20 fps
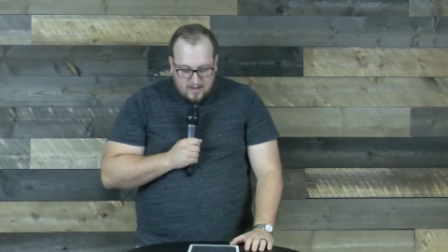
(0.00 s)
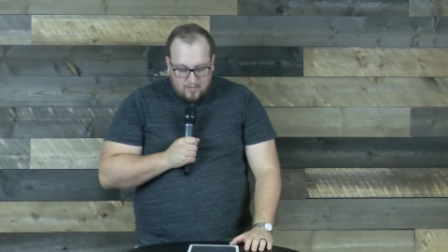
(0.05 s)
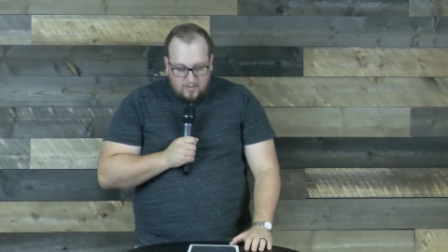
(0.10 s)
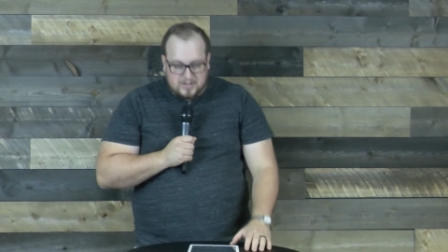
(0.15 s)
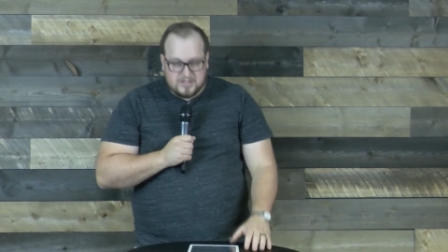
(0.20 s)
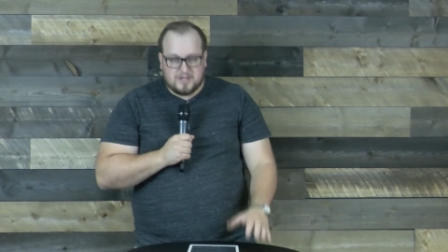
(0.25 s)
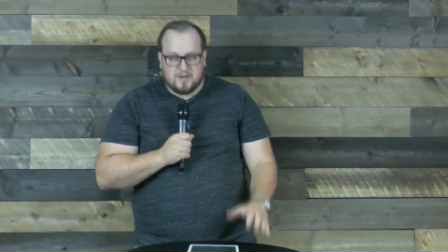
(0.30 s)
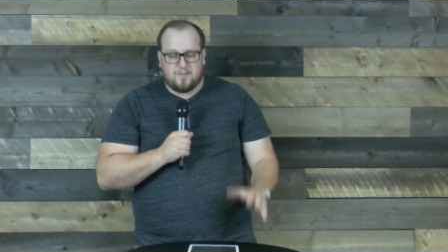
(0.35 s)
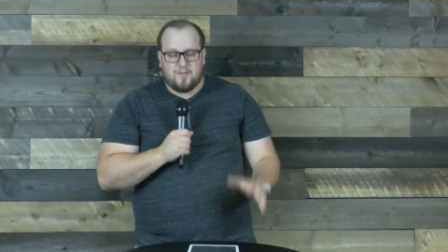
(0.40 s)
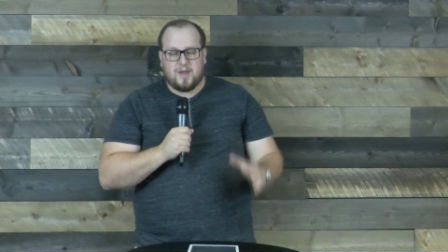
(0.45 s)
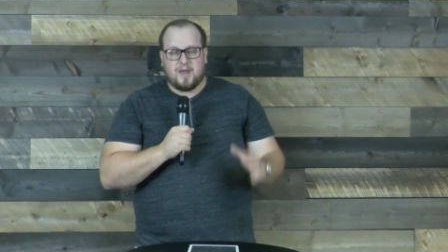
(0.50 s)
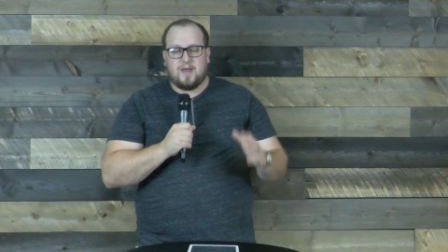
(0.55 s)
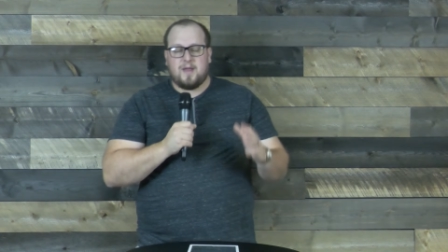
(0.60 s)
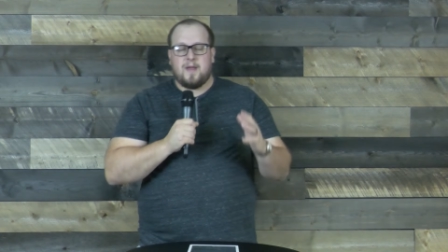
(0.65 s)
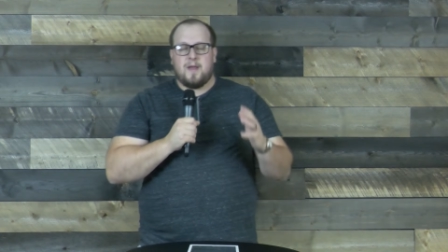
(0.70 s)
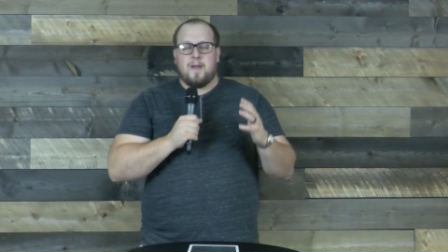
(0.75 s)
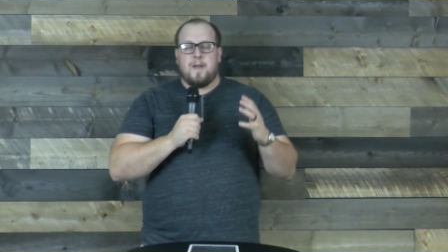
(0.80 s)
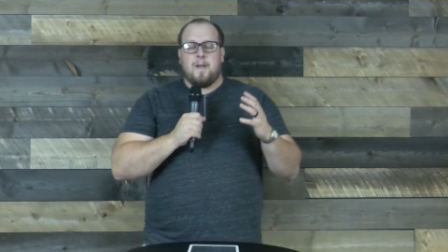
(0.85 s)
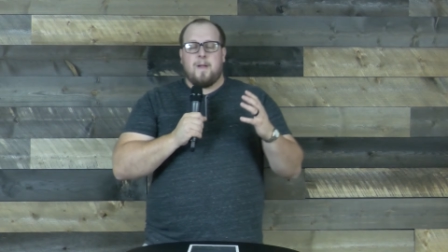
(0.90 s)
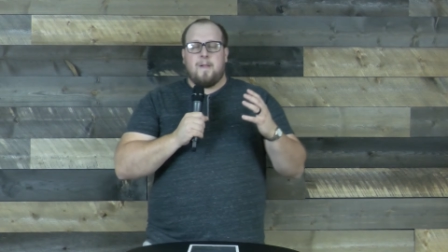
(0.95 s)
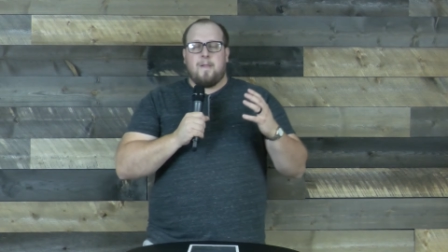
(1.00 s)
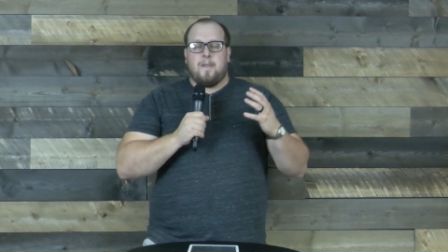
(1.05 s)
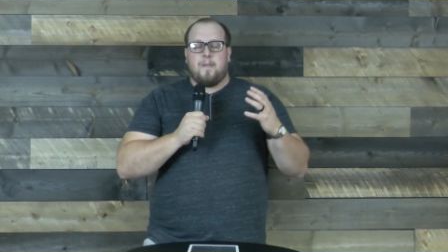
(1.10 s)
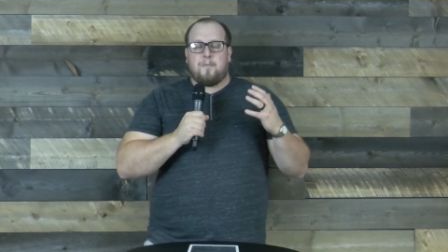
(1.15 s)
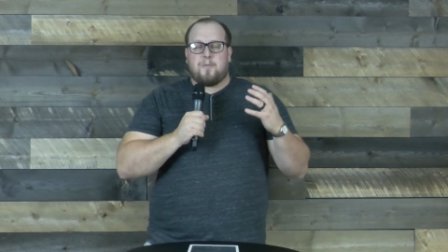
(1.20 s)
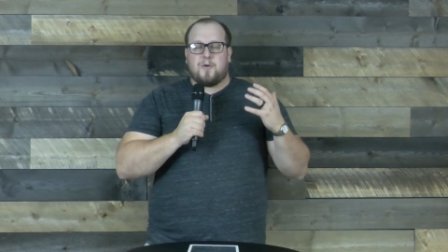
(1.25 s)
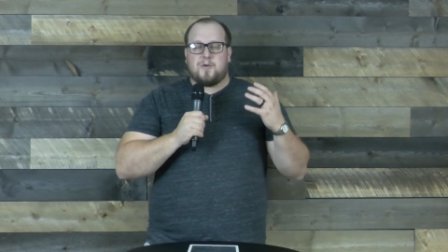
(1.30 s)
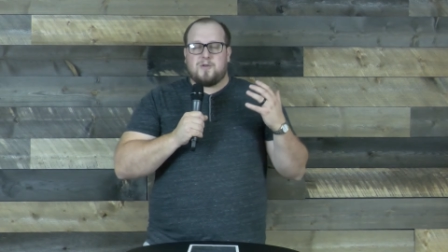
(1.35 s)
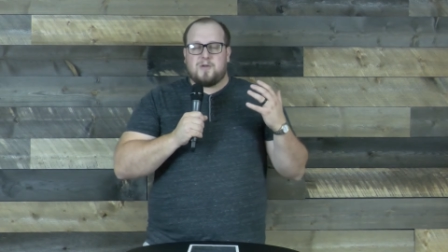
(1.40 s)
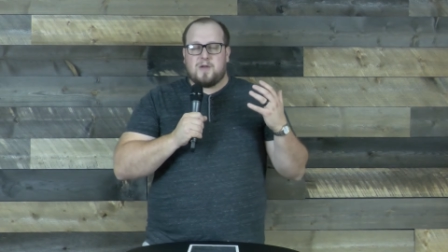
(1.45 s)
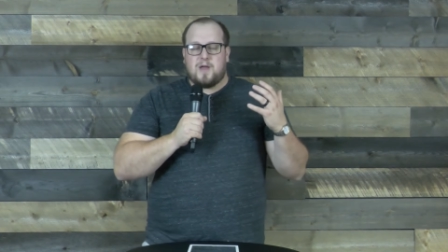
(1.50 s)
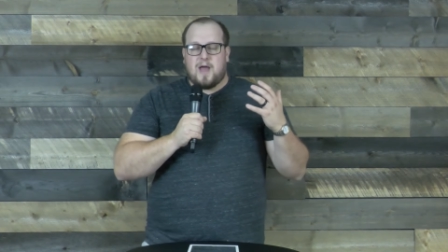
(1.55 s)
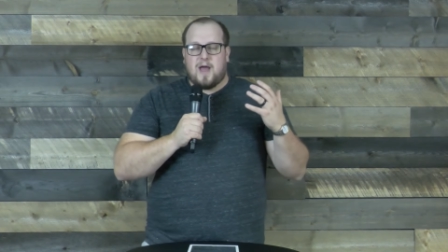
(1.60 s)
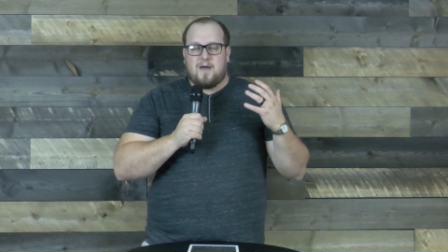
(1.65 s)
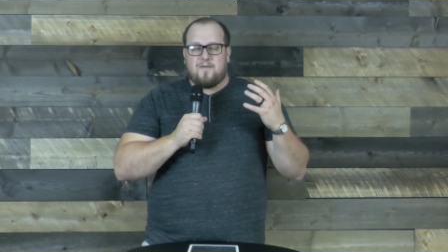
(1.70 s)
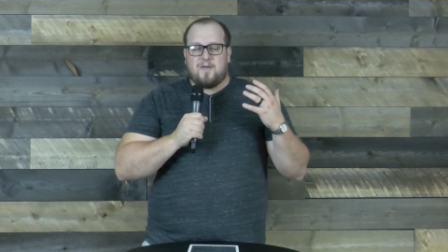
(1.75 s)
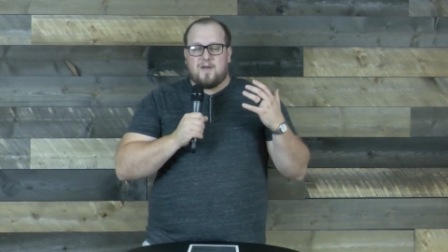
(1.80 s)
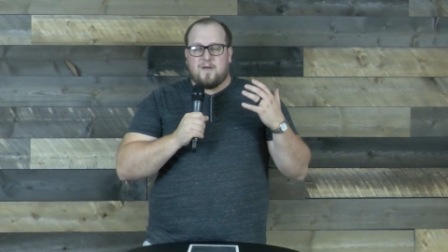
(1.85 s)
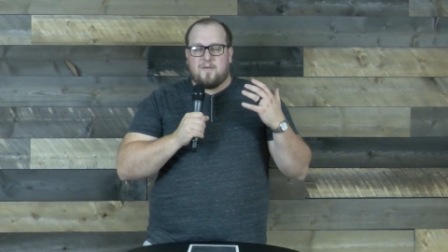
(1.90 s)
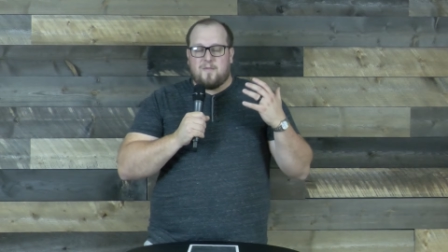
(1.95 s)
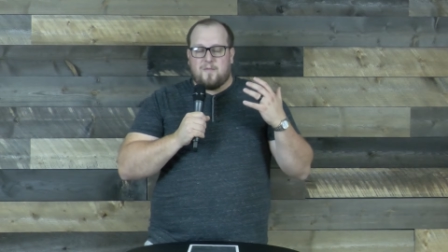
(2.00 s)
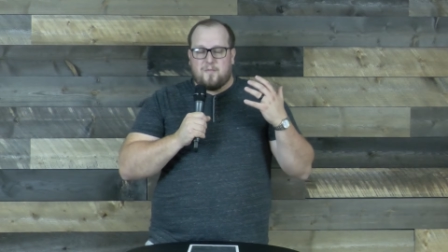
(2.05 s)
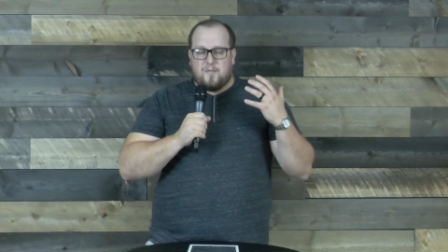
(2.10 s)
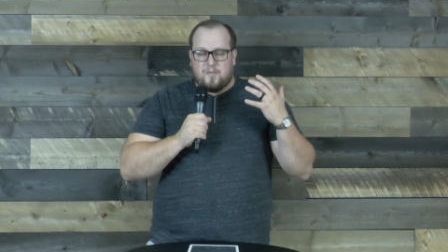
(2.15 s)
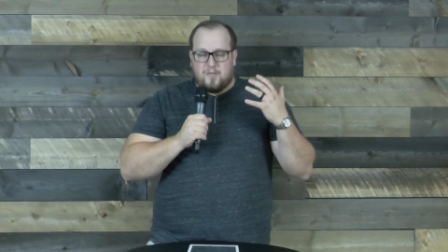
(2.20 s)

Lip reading: We should be having